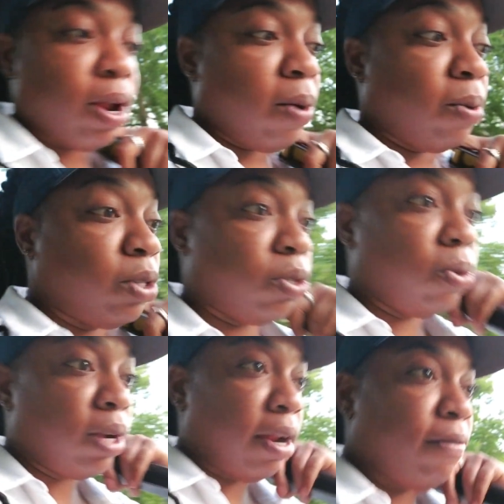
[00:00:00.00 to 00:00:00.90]
I was so
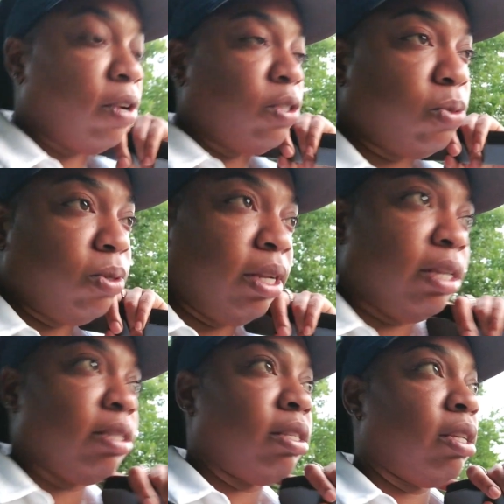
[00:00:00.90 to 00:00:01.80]
glad for the 2
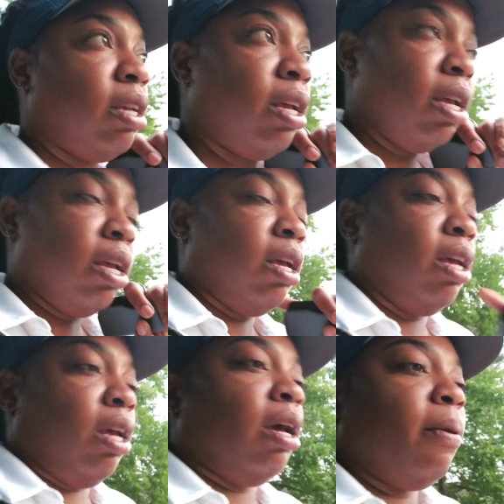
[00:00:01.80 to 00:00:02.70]
days.
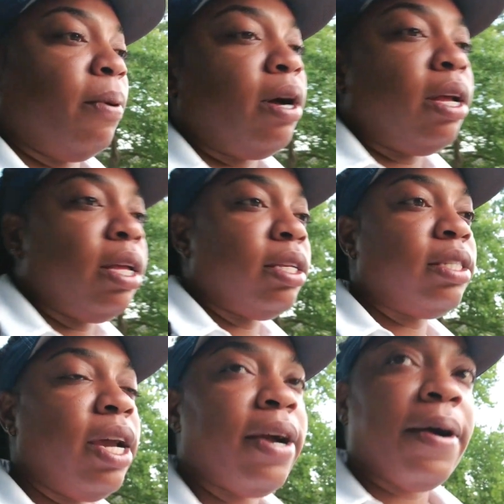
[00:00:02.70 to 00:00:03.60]
But
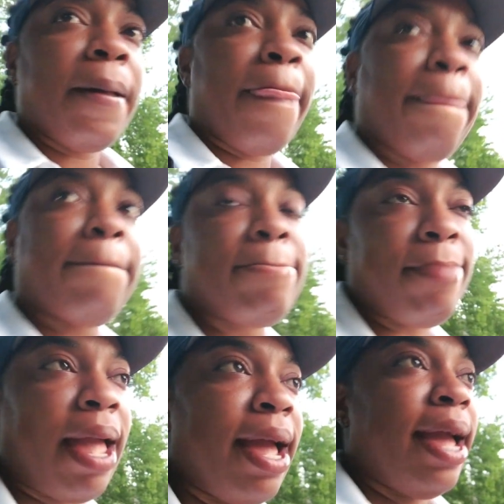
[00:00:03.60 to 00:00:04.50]
so I go,
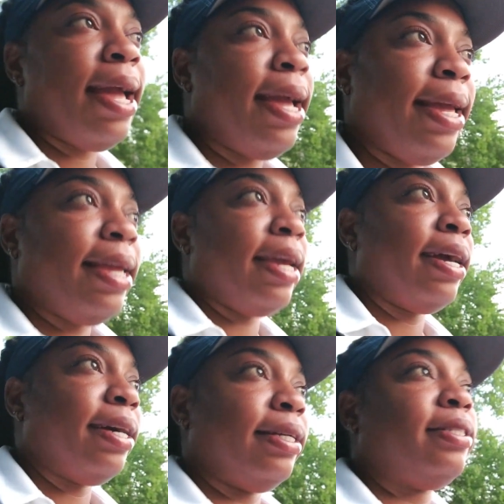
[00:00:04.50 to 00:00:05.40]

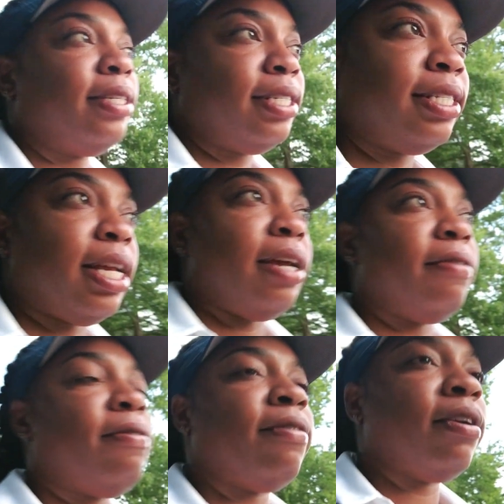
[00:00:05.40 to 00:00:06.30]
yeah, such is
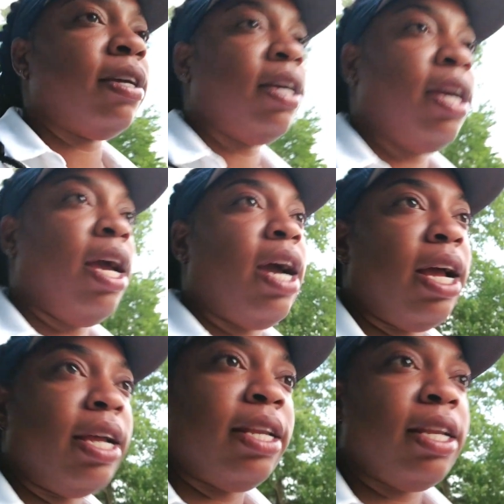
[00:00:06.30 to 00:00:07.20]
life.
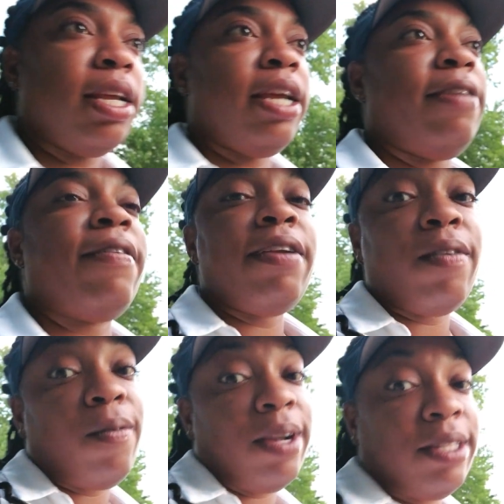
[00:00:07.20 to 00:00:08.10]
And if I never
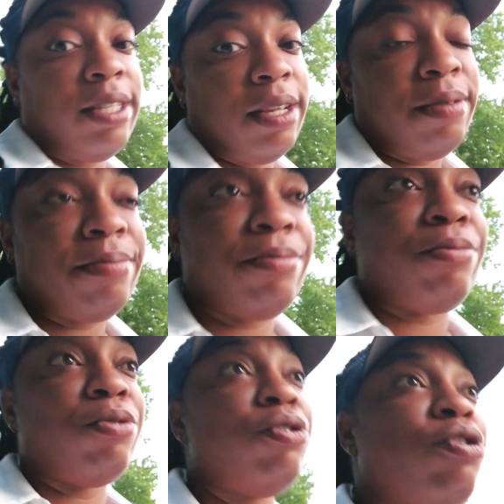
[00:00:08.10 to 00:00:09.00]
one thing, I
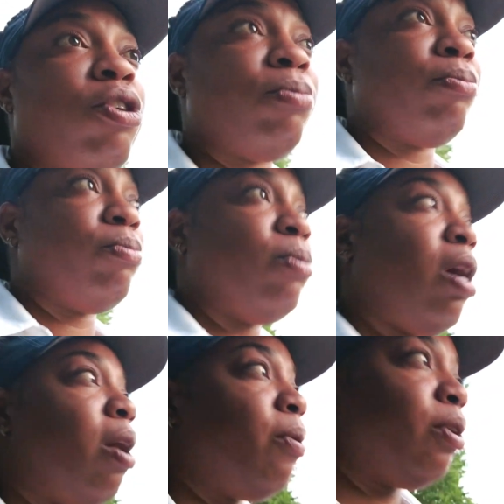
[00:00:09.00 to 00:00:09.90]
want to come
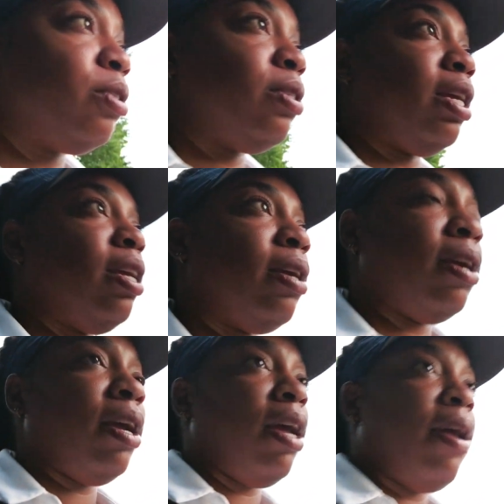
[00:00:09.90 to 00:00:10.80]
at work today,
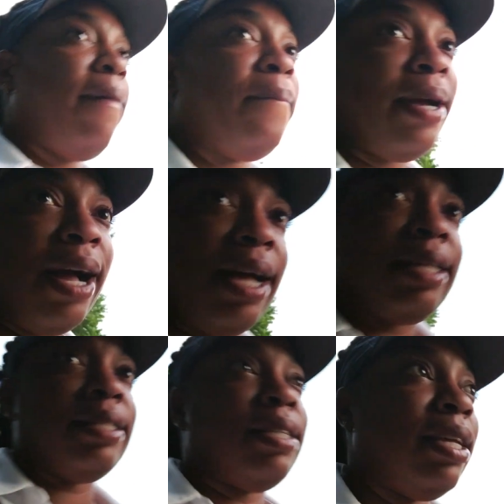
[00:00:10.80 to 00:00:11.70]

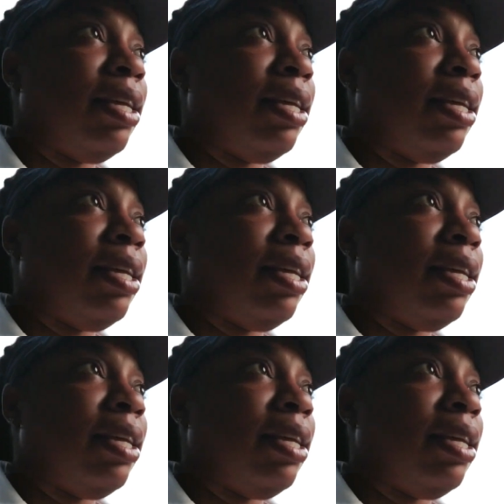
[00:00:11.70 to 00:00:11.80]
because